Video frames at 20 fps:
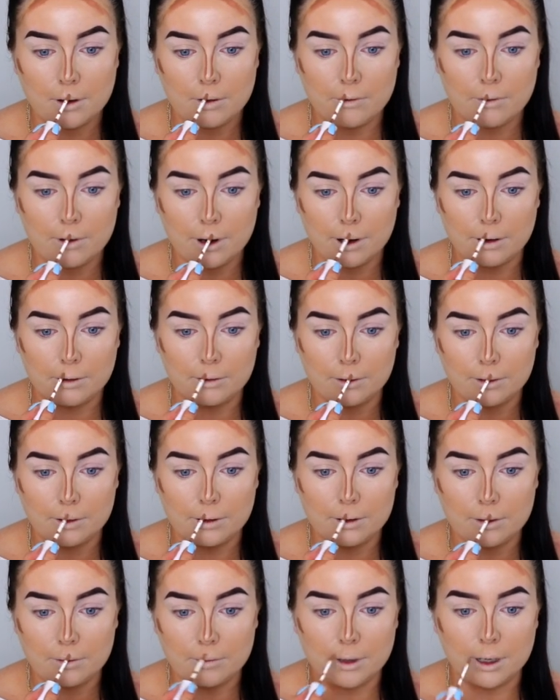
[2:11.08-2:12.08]

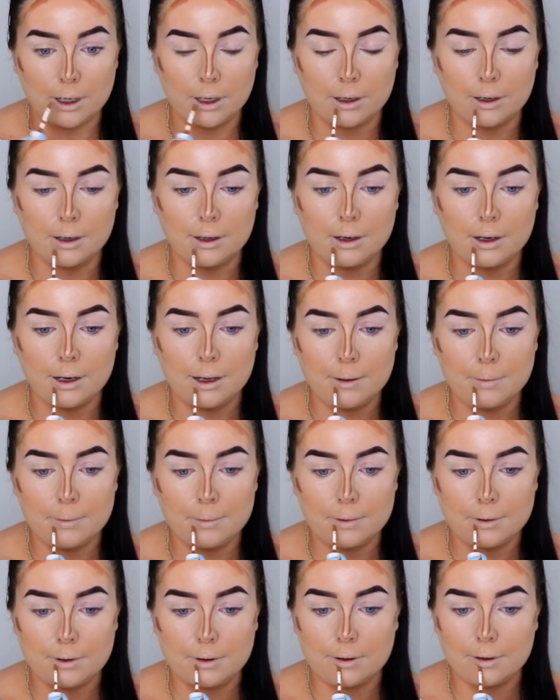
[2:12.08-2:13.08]
around my
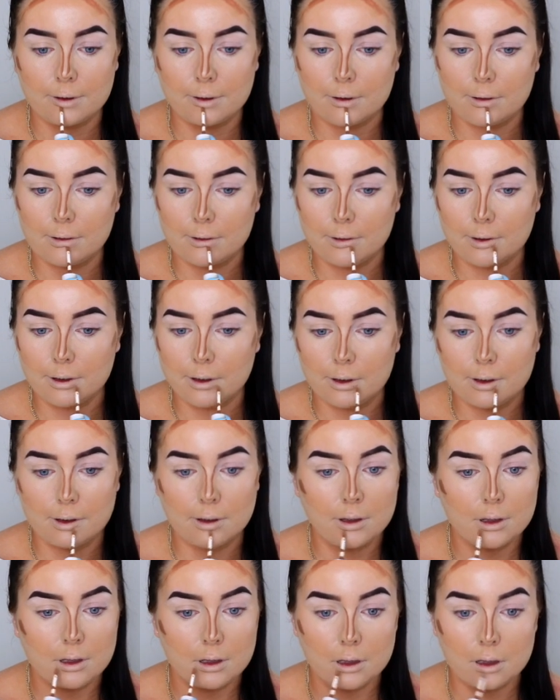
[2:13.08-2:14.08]
lips,
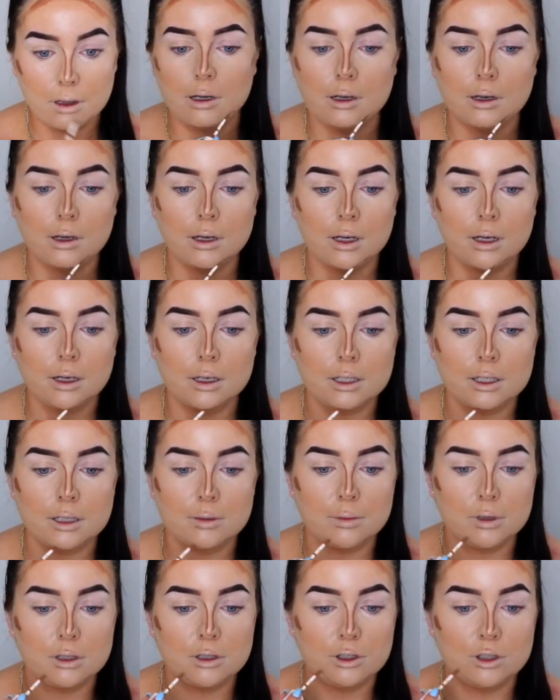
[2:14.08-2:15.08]
and
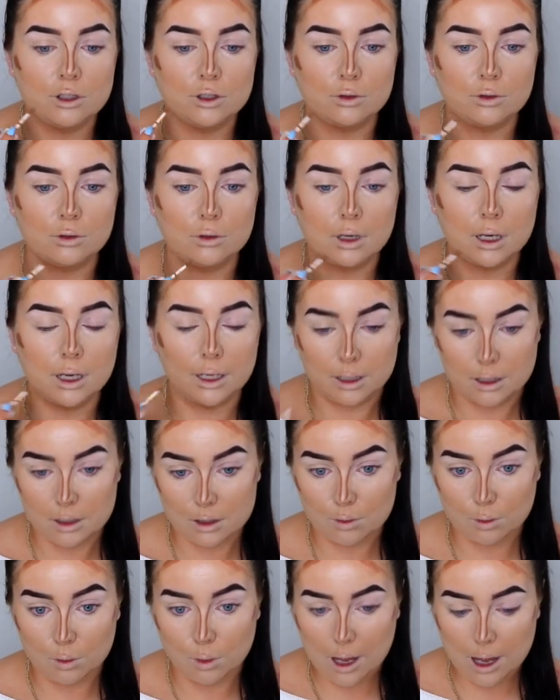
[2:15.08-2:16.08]
to my jawline
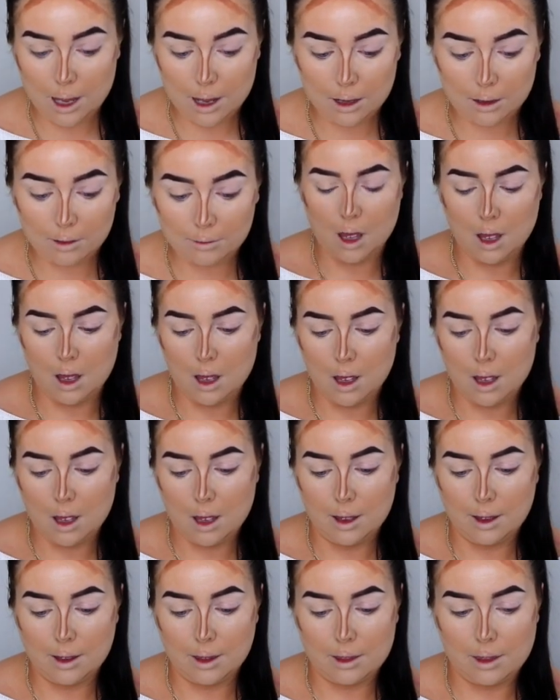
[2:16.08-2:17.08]
as well.
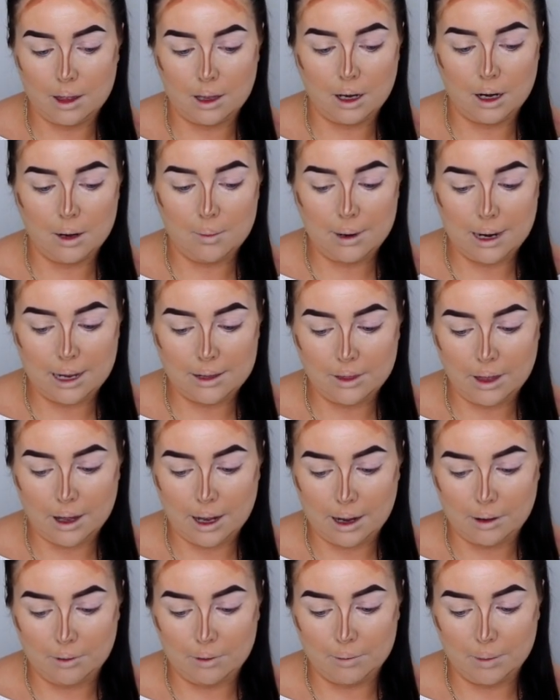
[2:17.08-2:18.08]
And then I'm going to blend
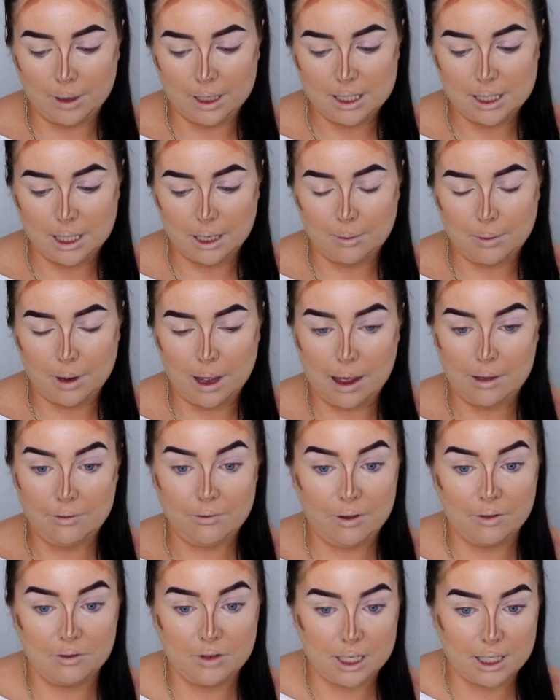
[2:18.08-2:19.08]
that out with my Sigma
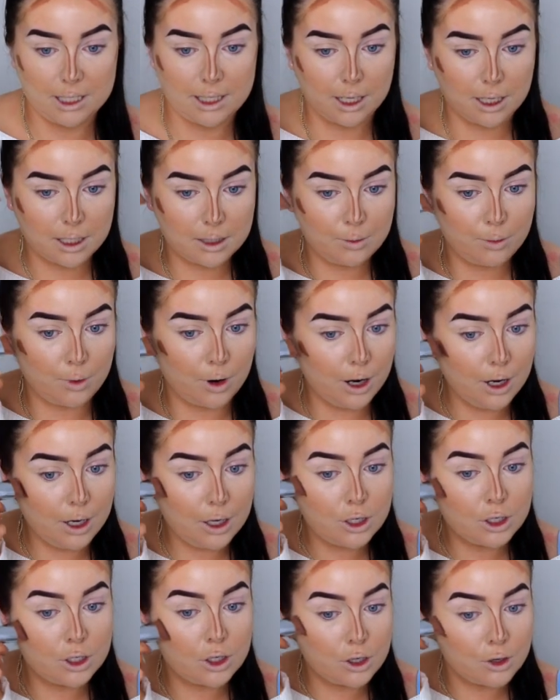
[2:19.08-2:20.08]
F56
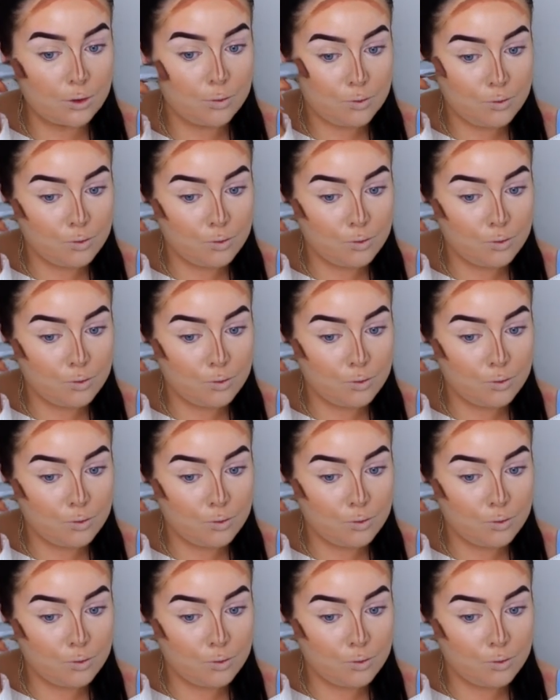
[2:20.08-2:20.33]
brush